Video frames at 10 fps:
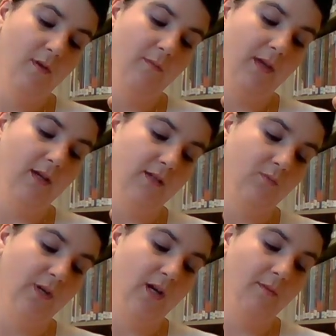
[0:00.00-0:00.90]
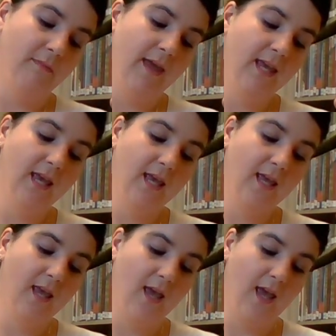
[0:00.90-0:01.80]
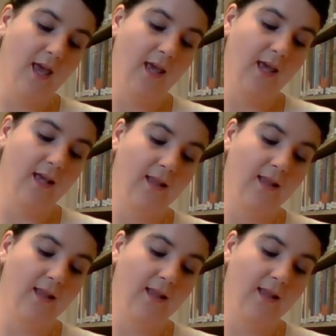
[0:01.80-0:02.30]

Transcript: Because we are making a